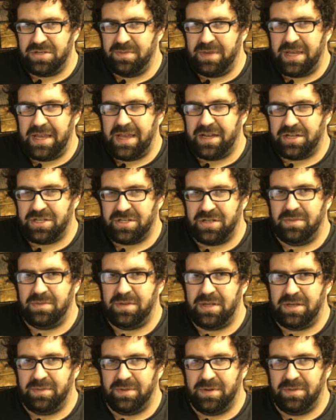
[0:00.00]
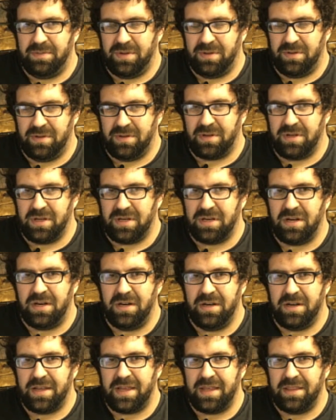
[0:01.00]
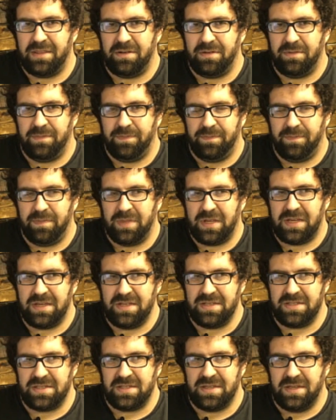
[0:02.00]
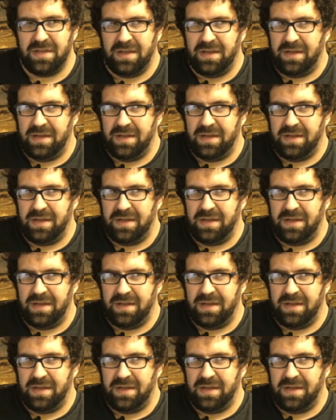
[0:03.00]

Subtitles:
you may actually be able to pull a good car together because,